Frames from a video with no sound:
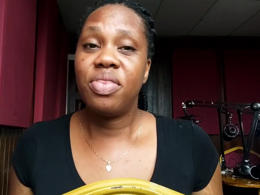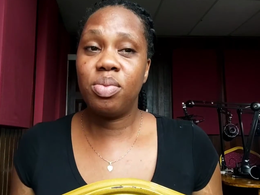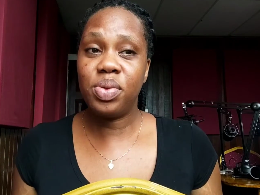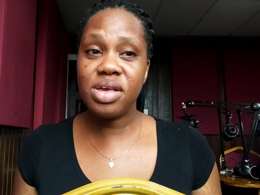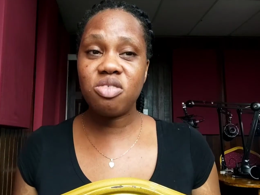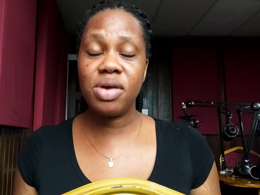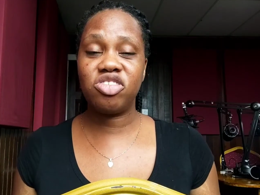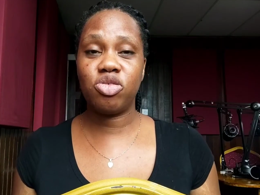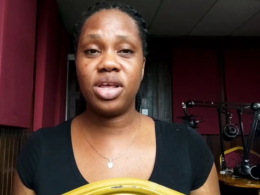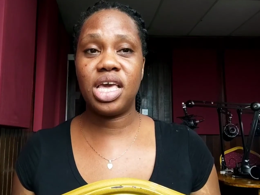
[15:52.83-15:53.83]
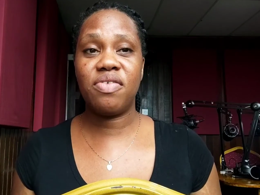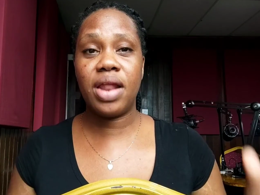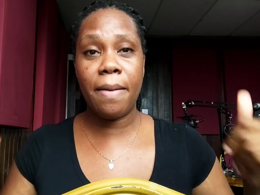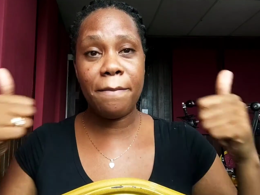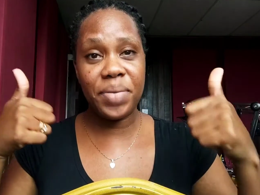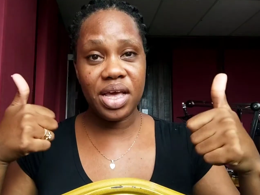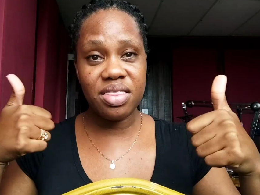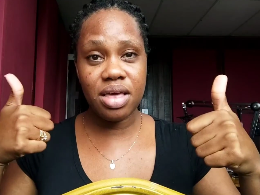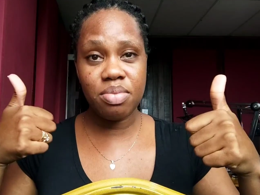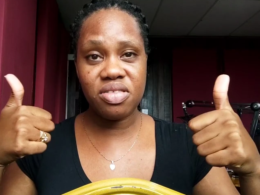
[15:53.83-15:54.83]
then please make sure to give it a big
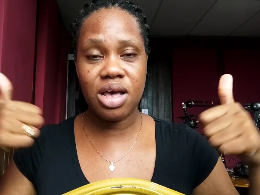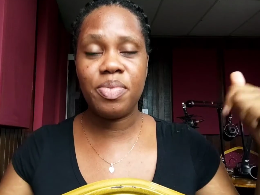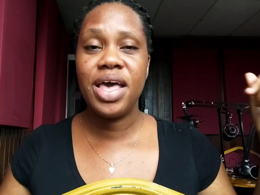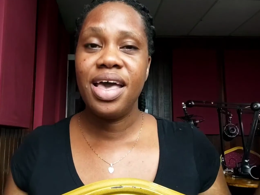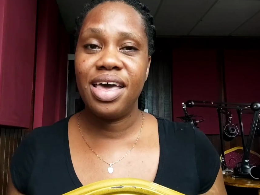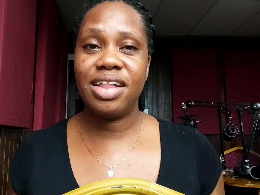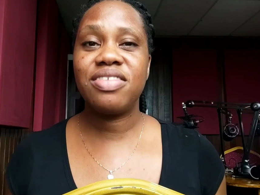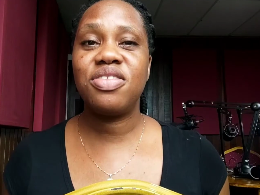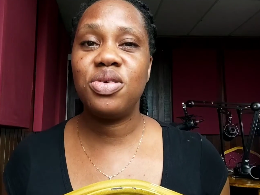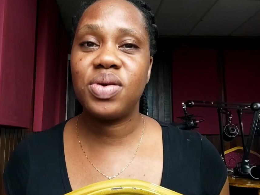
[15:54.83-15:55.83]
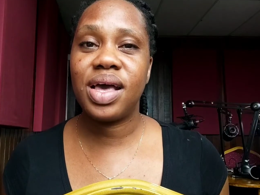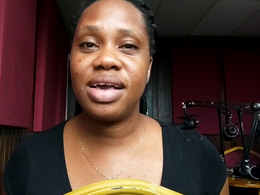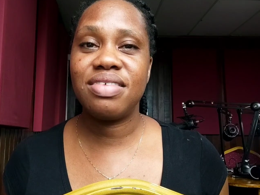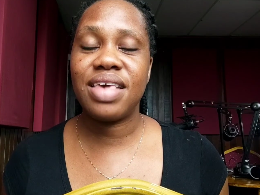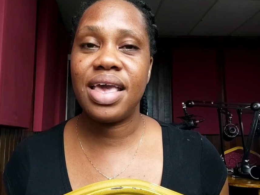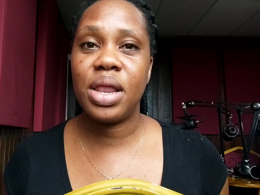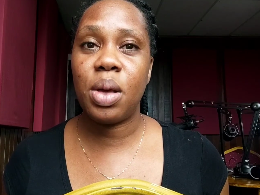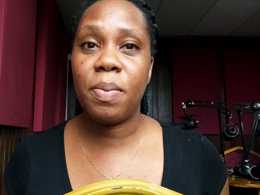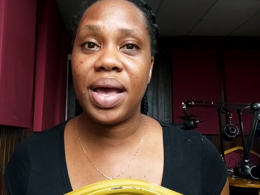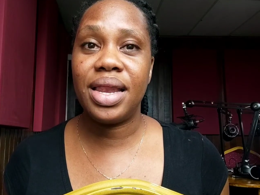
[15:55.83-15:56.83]
thumbs up, and I'll see you guys in
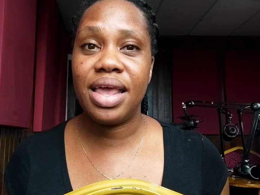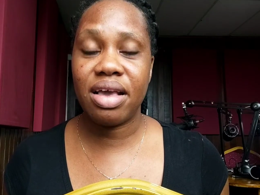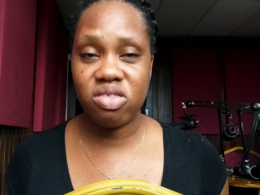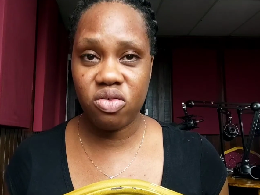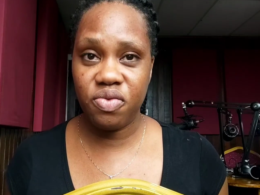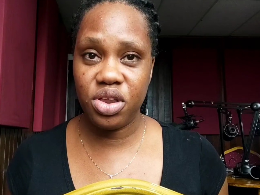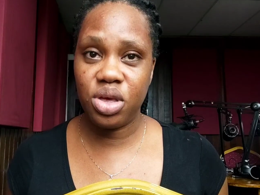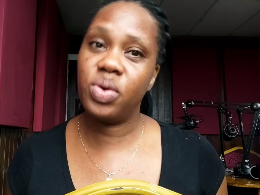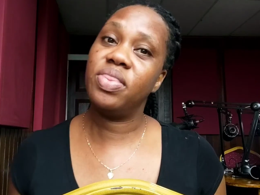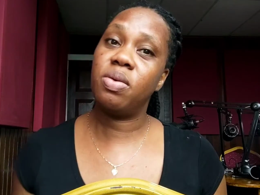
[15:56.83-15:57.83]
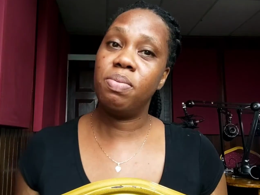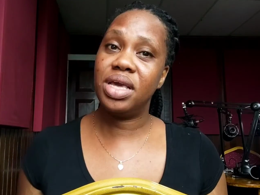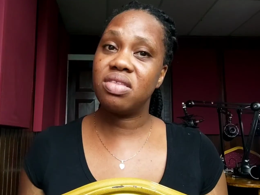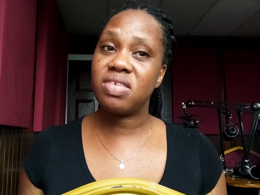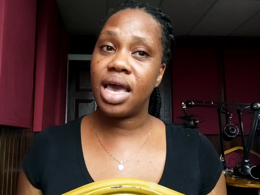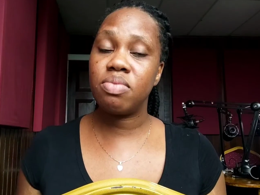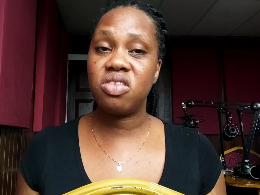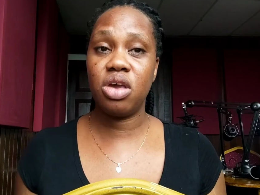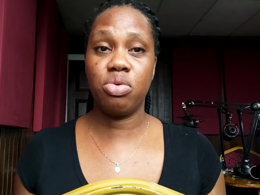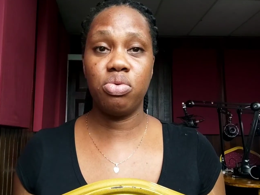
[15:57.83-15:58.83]
my next video. In the
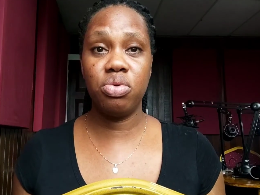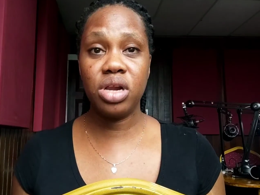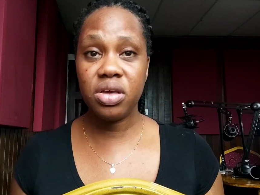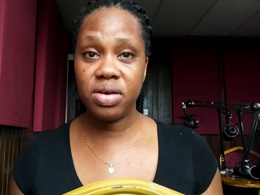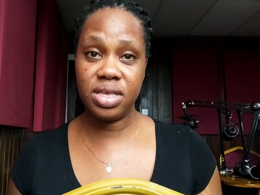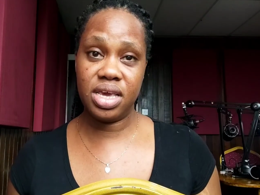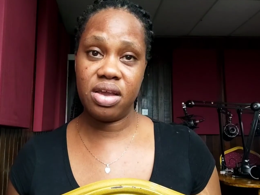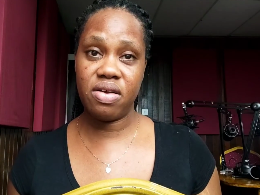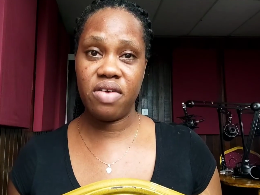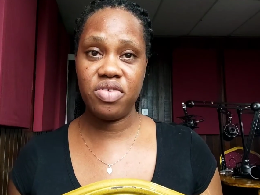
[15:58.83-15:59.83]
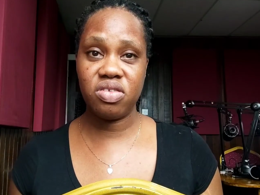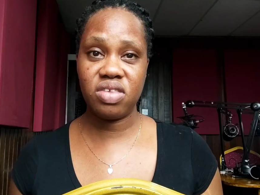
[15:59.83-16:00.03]
meantime, take really good care of